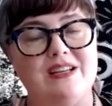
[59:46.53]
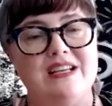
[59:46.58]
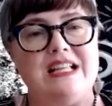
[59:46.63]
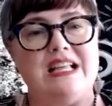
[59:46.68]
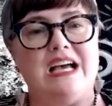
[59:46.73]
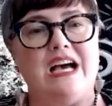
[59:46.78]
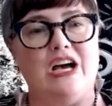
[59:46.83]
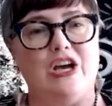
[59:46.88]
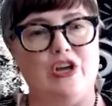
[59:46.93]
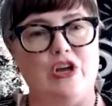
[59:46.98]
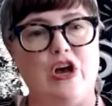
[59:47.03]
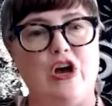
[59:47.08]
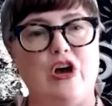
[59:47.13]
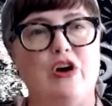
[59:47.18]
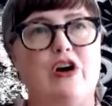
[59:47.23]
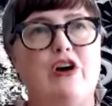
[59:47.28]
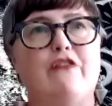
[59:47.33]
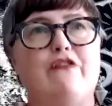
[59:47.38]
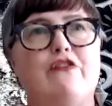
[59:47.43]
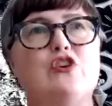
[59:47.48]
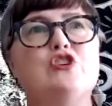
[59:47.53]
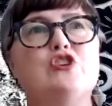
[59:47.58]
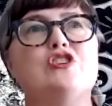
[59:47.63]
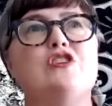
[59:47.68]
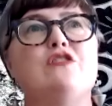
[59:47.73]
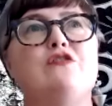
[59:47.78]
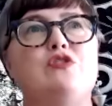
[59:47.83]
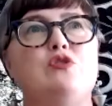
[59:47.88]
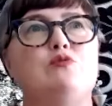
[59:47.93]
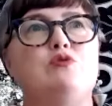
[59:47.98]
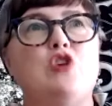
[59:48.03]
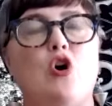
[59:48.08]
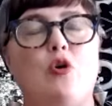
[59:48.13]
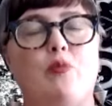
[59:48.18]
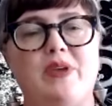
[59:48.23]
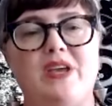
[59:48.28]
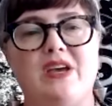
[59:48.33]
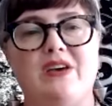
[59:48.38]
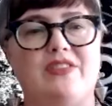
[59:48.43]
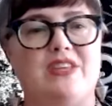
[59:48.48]
a, version of utopia that
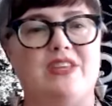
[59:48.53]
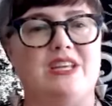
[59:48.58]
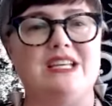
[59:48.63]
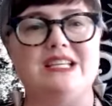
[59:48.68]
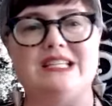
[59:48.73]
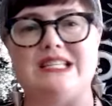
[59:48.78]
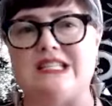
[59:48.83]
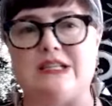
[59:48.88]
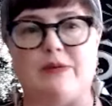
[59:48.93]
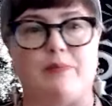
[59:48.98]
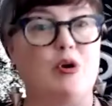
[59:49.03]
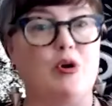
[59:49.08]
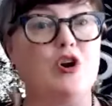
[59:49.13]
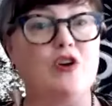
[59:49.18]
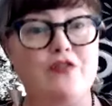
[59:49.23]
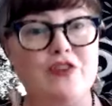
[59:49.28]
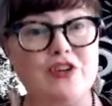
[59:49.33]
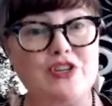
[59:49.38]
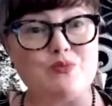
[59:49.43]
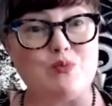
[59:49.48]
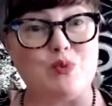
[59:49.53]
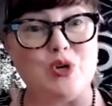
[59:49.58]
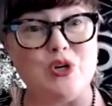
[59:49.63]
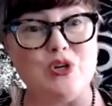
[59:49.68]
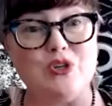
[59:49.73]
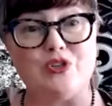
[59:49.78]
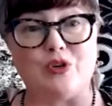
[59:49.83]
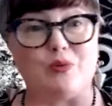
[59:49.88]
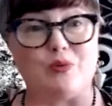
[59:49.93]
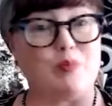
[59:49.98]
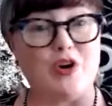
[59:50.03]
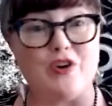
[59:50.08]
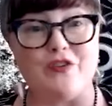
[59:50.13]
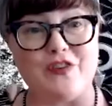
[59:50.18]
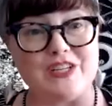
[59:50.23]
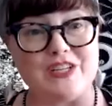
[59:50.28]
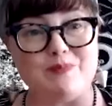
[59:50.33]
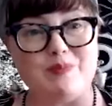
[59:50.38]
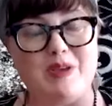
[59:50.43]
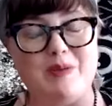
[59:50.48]
isn't a perfect world or perfect people
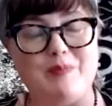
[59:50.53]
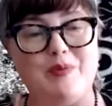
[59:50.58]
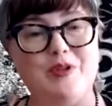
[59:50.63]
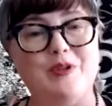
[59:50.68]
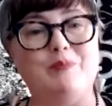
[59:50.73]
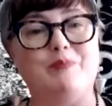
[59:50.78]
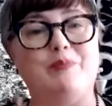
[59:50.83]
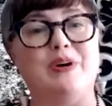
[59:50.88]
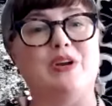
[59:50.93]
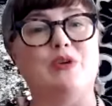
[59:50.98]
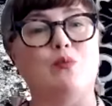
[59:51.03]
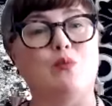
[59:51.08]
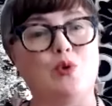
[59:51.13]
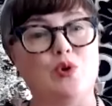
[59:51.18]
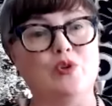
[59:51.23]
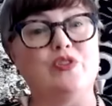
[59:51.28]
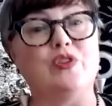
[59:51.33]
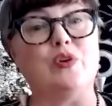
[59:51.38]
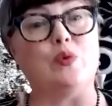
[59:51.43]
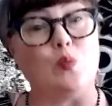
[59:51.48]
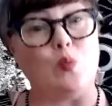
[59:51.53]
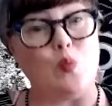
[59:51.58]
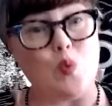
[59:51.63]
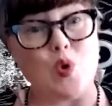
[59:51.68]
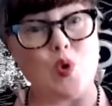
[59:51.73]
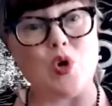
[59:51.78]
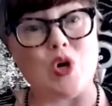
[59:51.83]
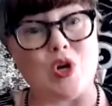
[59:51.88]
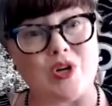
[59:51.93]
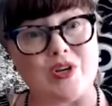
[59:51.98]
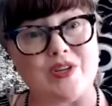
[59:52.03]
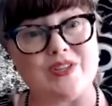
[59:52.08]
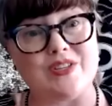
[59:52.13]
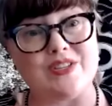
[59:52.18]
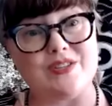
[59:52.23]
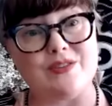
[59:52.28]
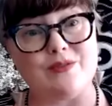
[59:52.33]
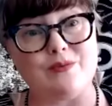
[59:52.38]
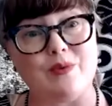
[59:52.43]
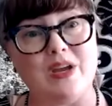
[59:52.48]
but a world that works right where
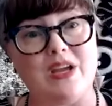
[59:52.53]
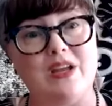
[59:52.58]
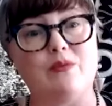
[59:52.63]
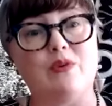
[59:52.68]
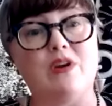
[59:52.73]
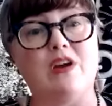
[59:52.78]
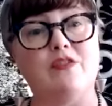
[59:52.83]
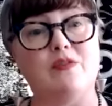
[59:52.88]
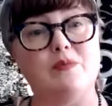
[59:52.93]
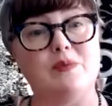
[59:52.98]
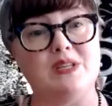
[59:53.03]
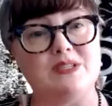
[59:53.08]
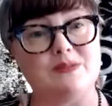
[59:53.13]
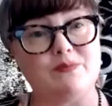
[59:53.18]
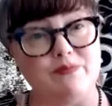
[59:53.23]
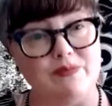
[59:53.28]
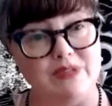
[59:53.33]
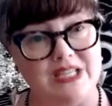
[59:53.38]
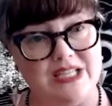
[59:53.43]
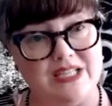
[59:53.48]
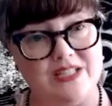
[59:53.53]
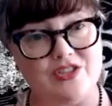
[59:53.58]
everybody's needs are met